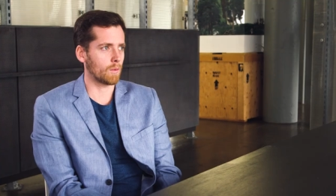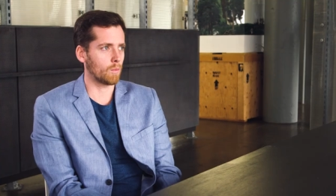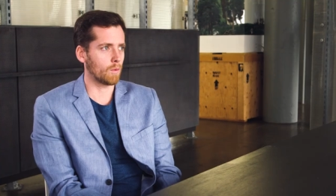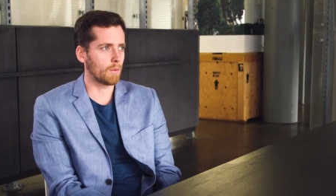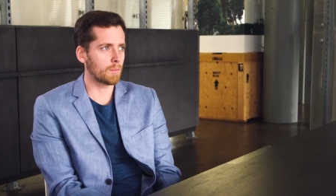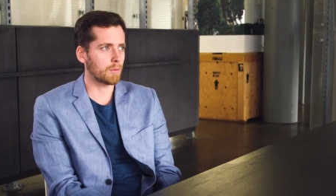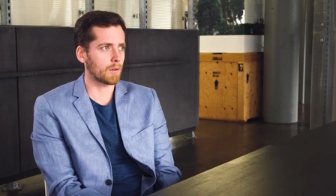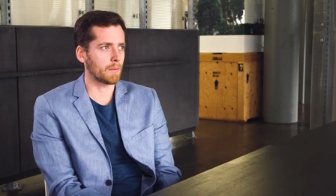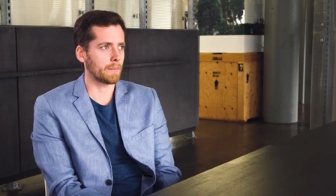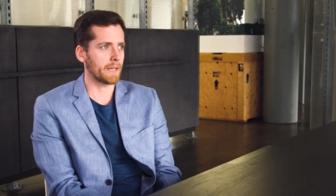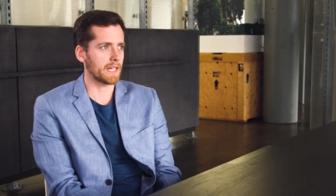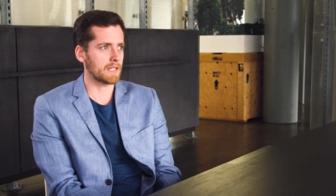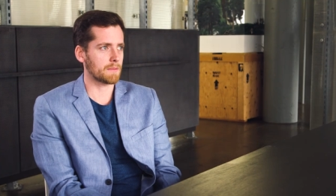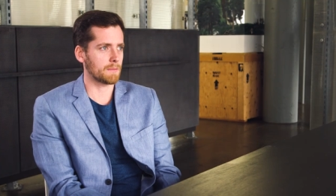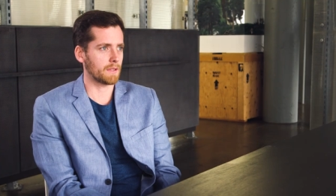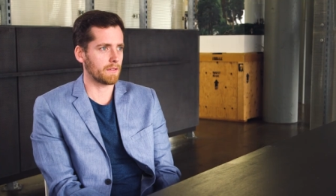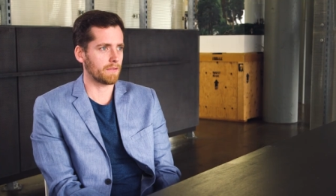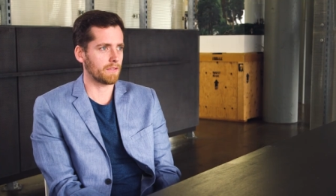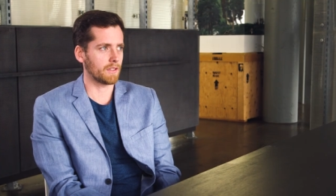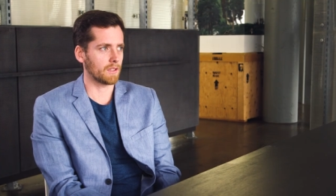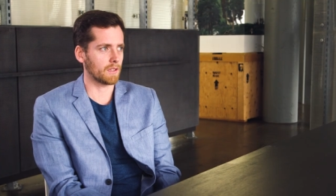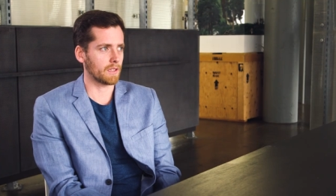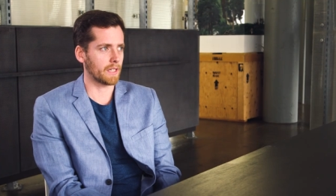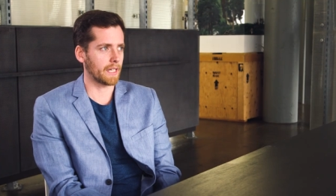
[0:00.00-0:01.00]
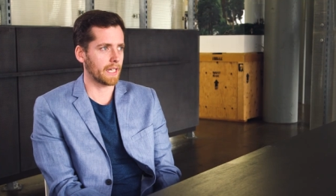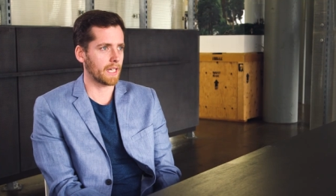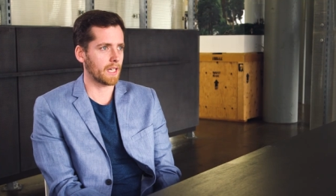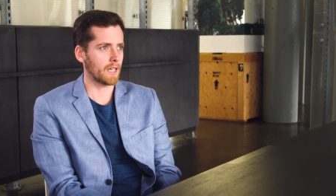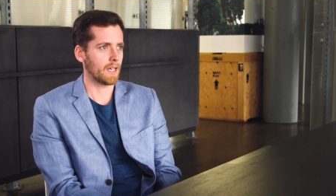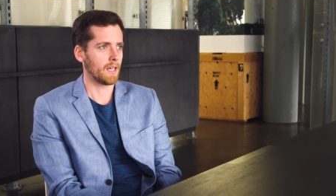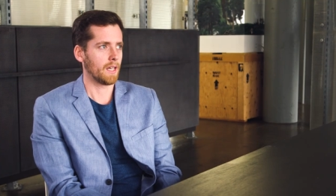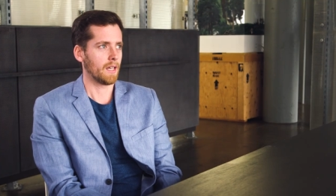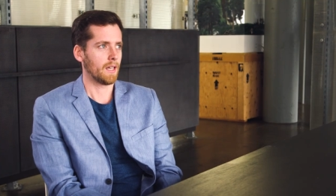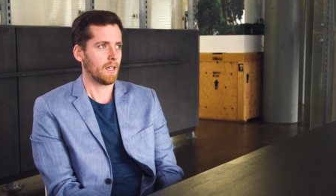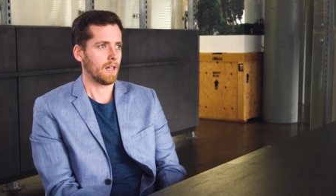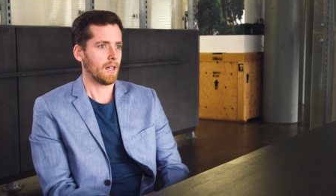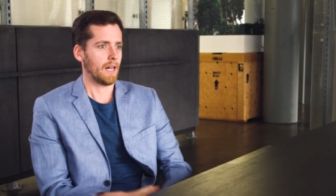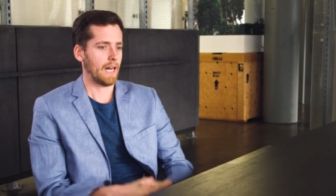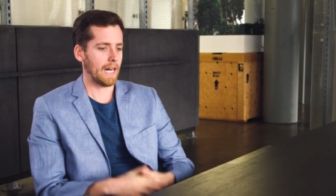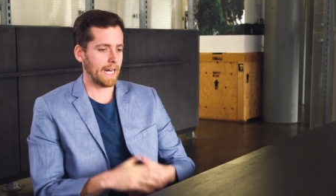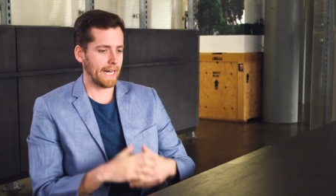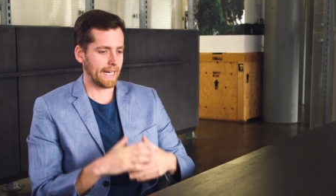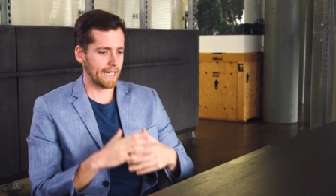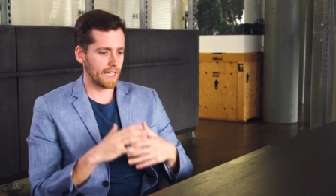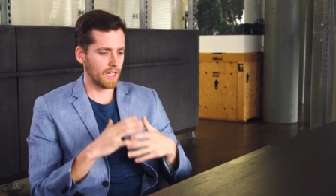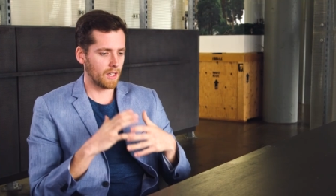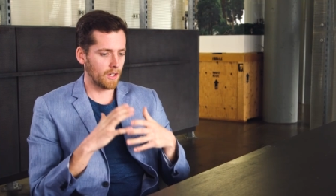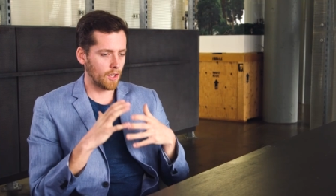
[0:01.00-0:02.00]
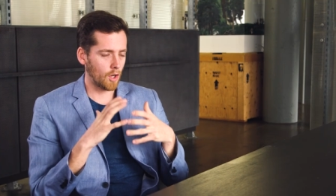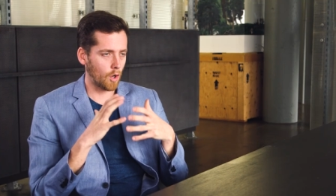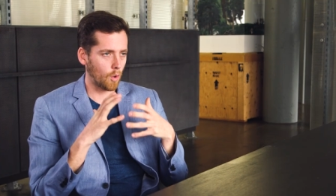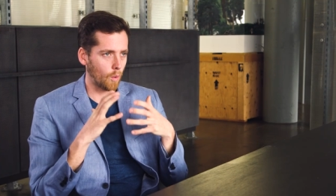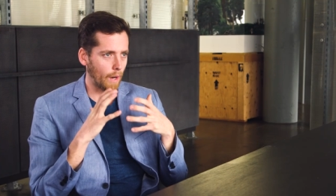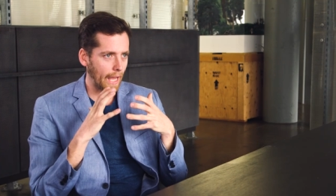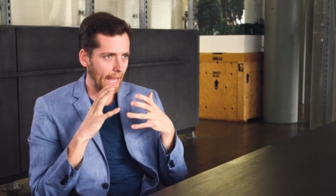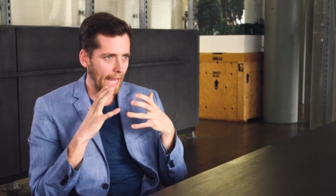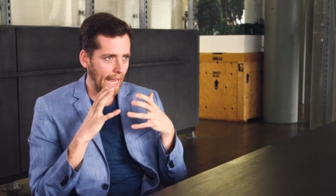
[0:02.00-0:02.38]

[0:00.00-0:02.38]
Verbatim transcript: Woopra makes me feel like I can know